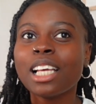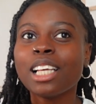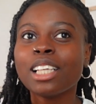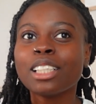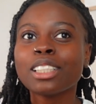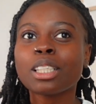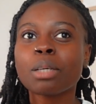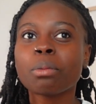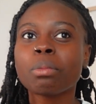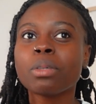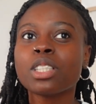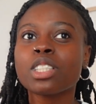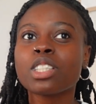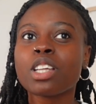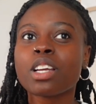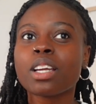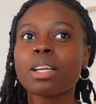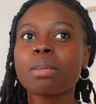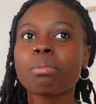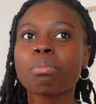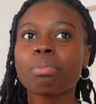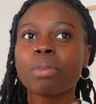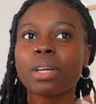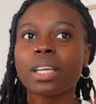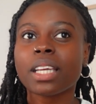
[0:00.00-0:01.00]
So we
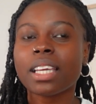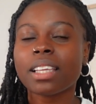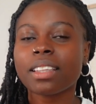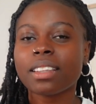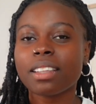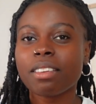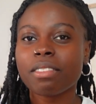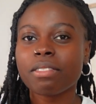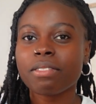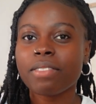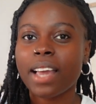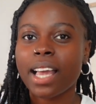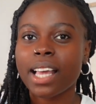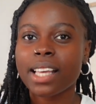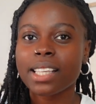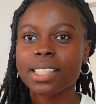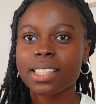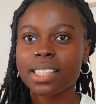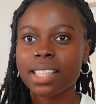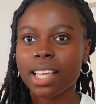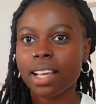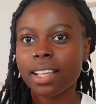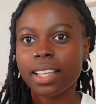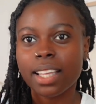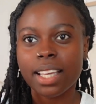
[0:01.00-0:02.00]
started breaking the
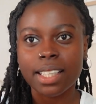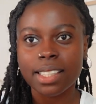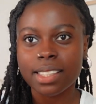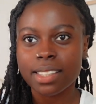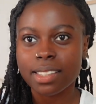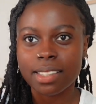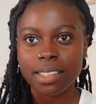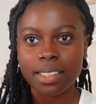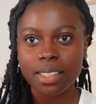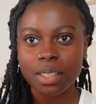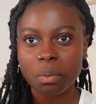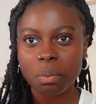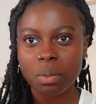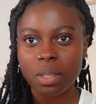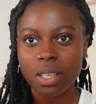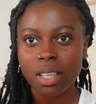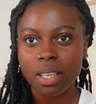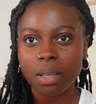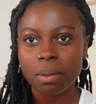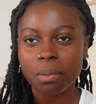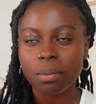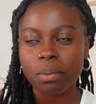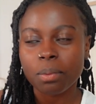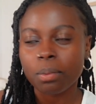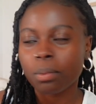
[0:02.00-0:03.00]
fast at like 6
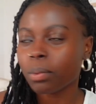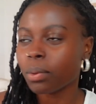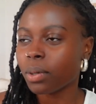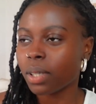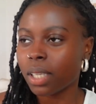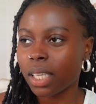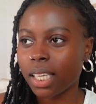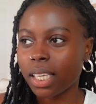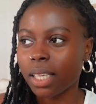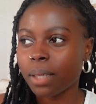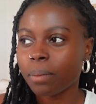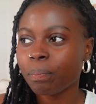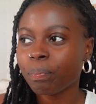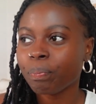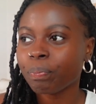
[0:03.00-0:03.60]
p.m. We'll eat.